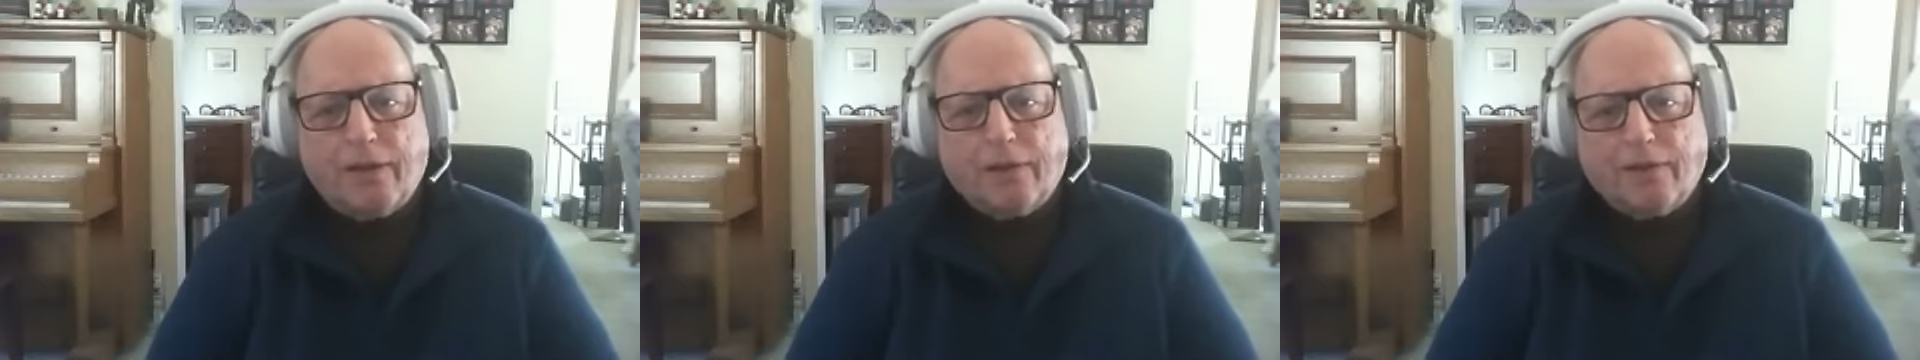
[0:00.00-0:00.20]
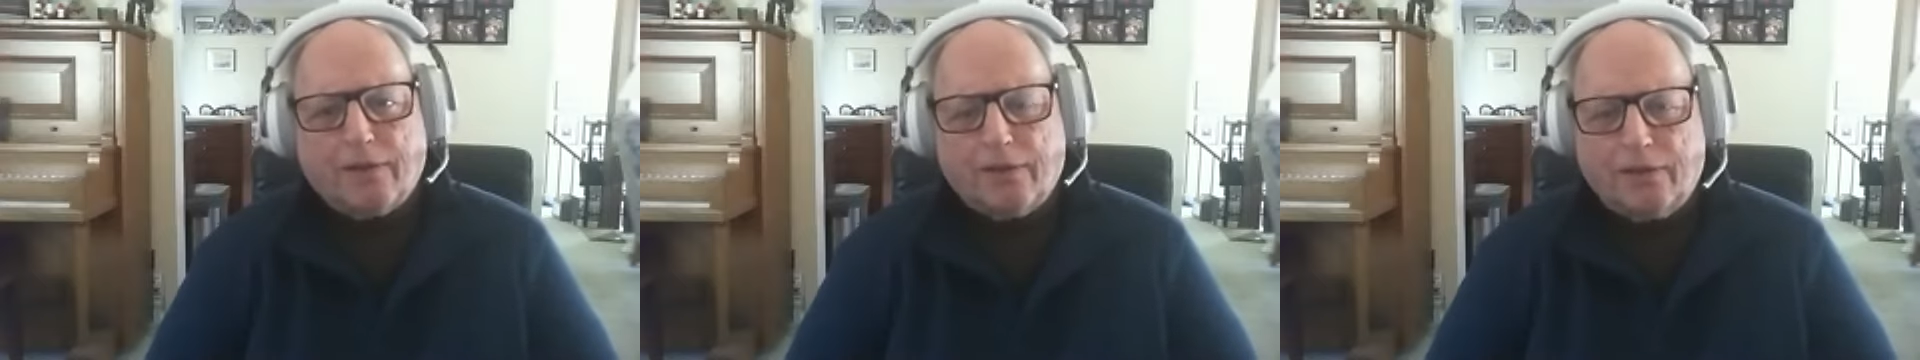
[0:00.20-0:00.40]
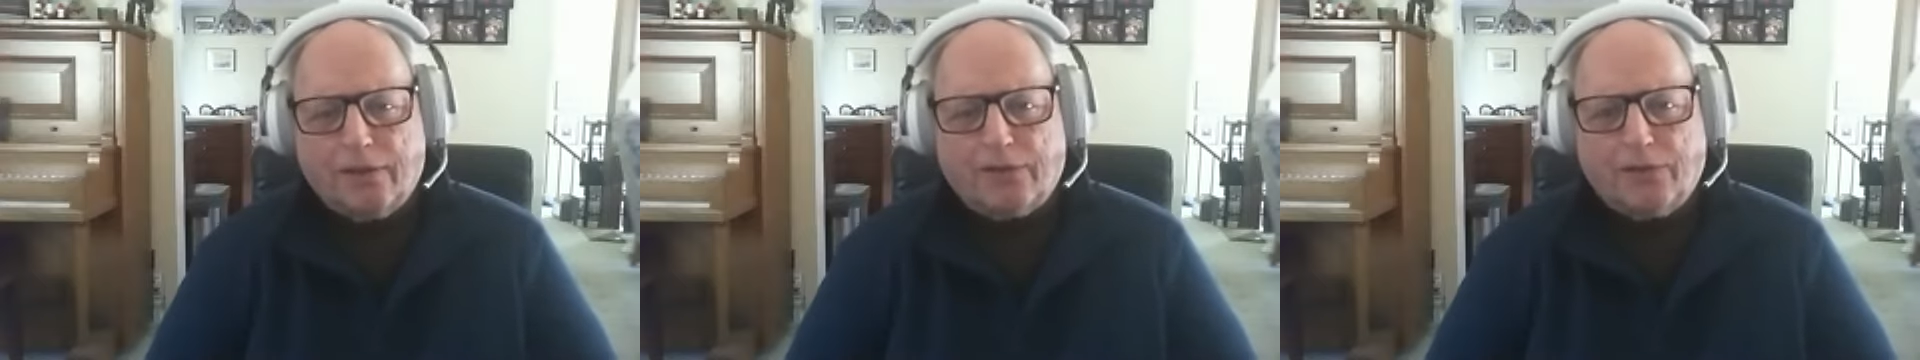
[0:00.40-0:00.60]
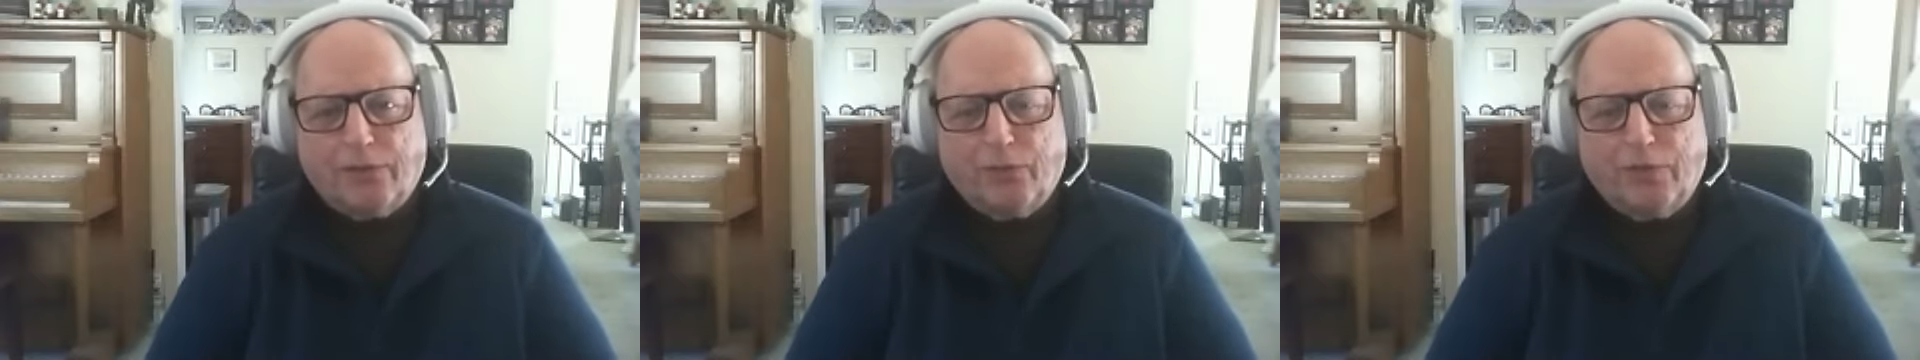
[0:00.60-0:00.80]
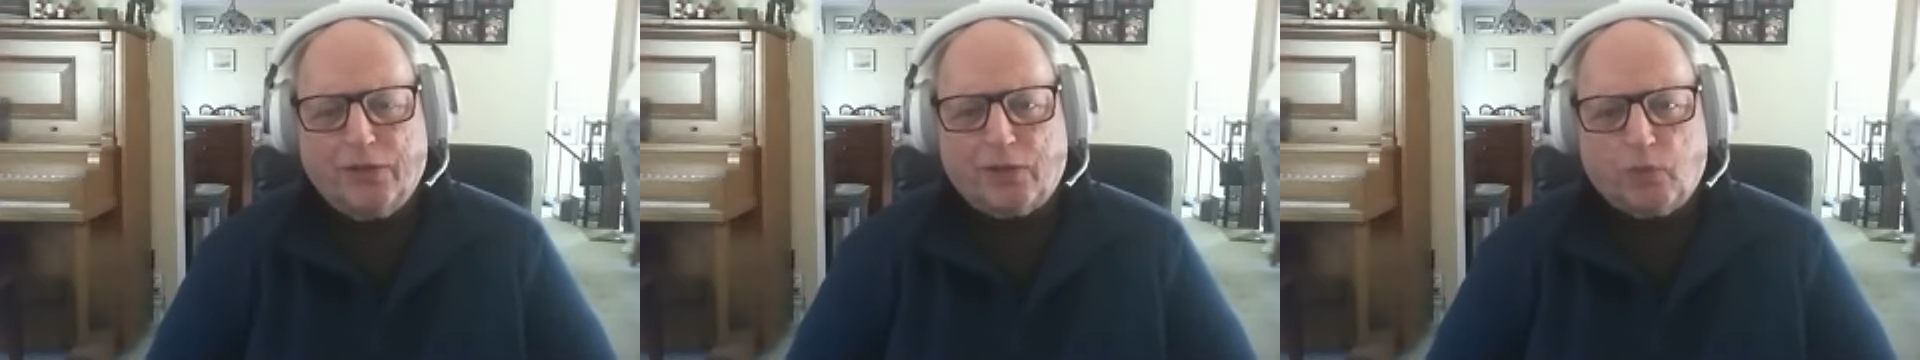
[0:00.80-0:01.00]

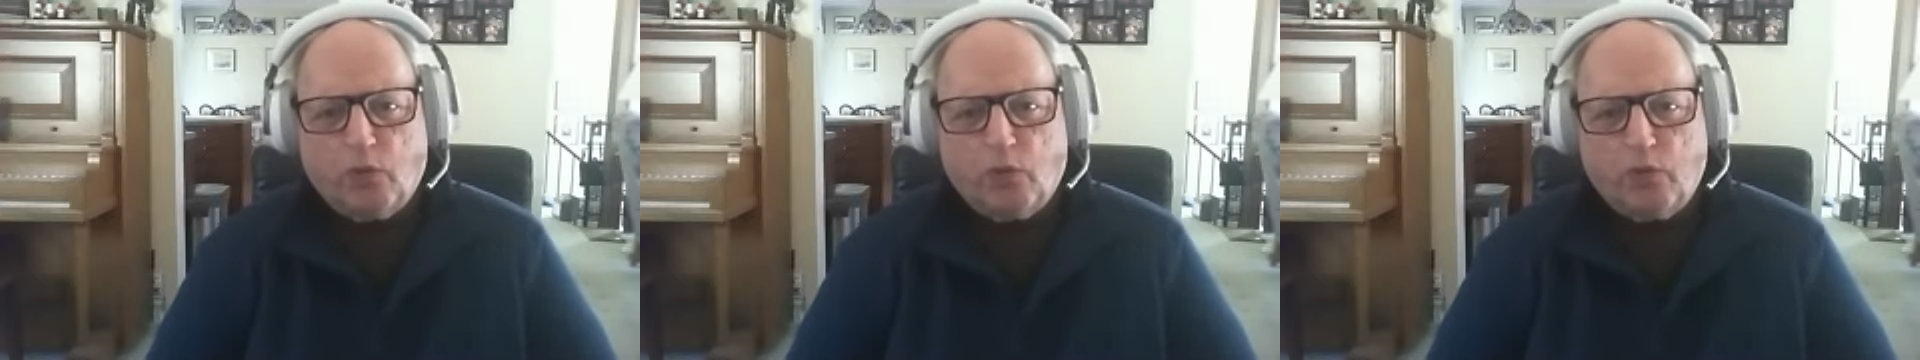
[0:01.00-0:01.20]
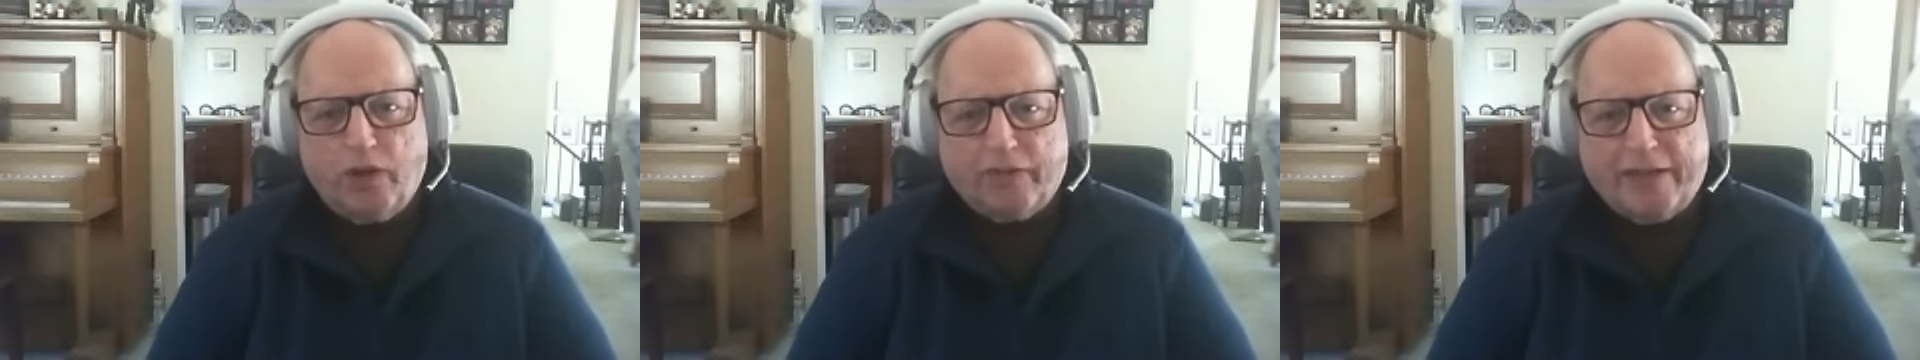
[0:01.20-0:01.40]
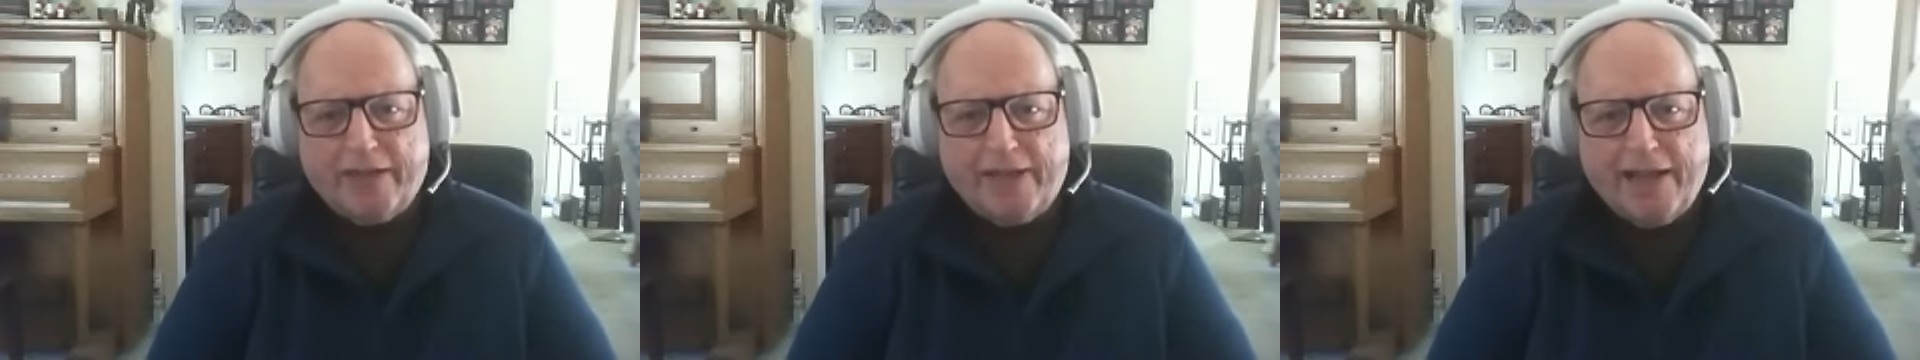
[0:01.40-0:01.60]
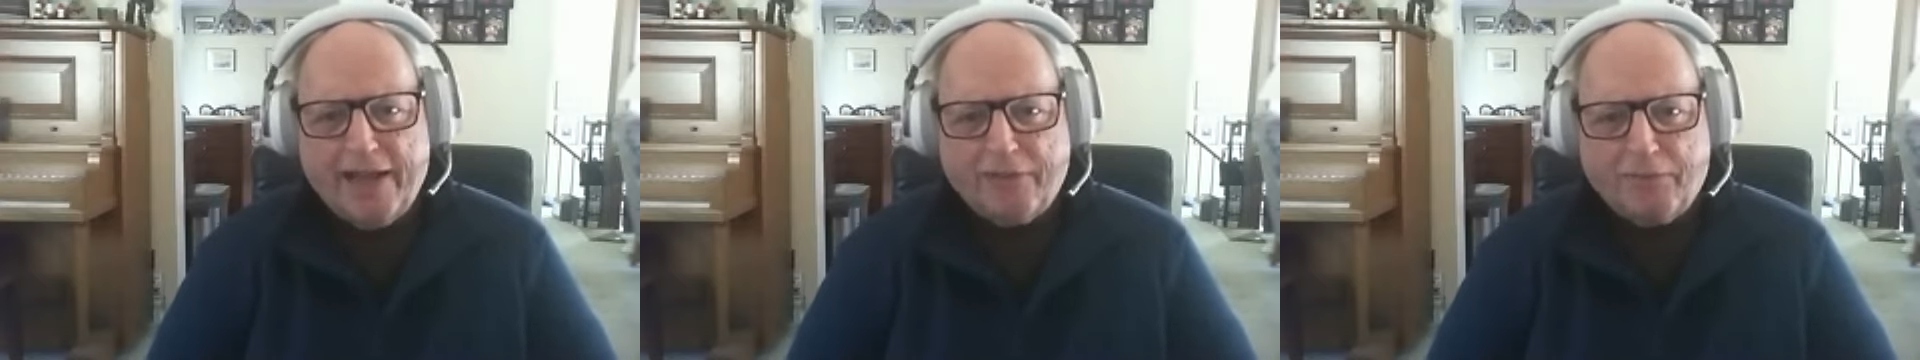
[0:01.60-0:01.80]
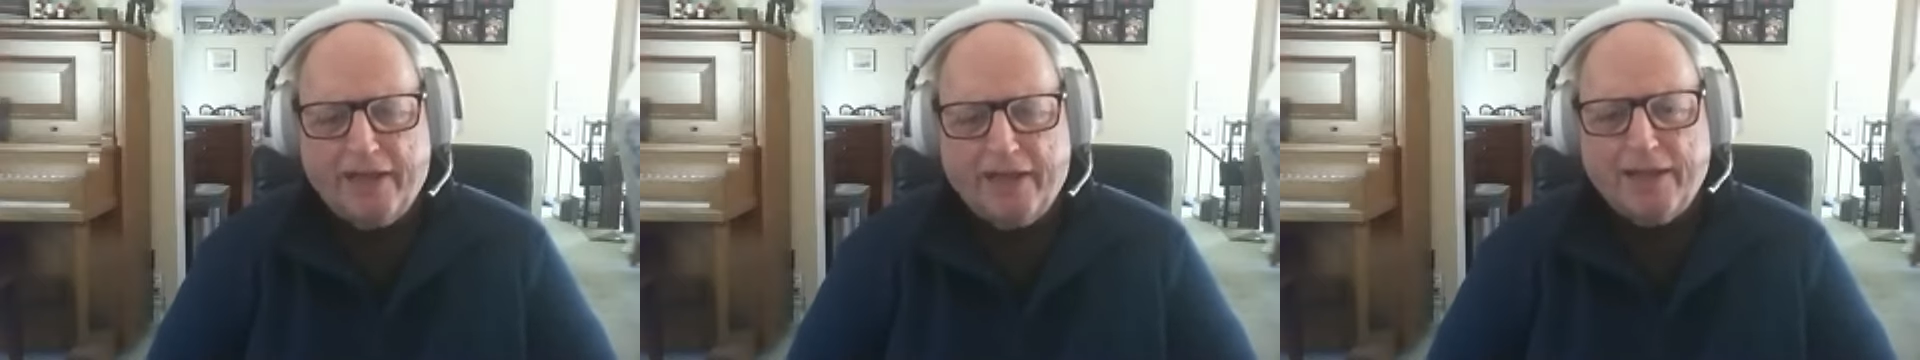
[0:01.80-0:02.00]
this will really
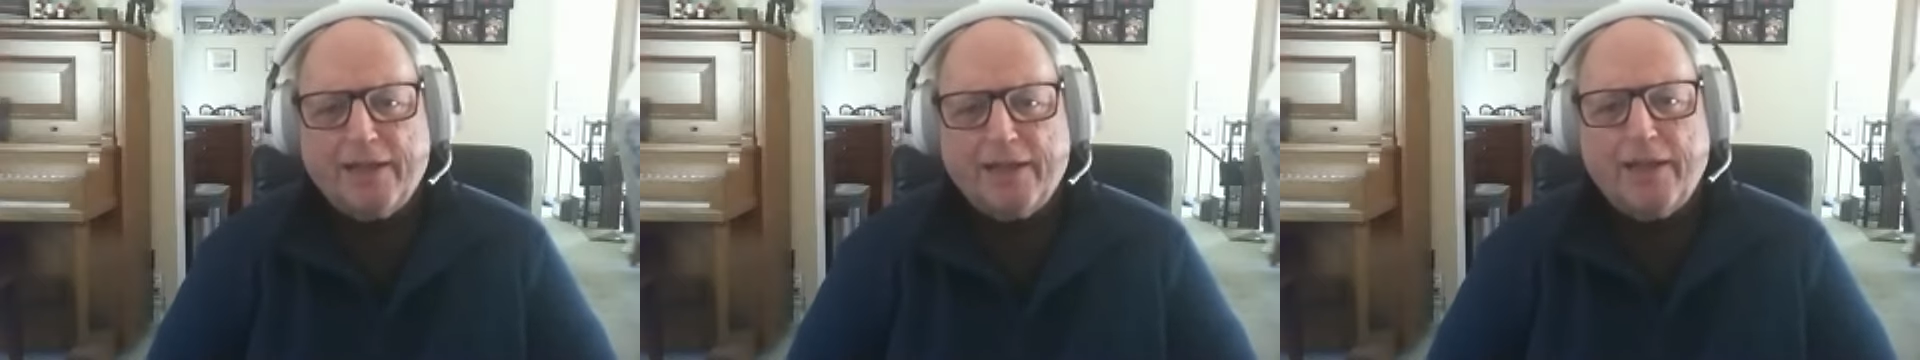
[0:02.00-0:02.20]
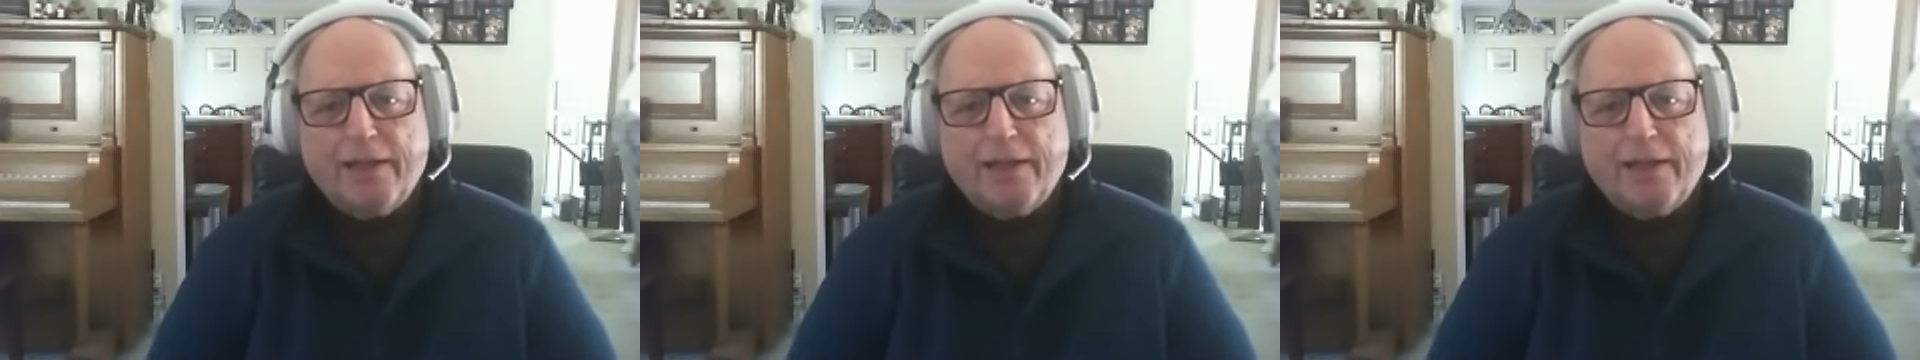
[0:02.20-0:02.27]
date me,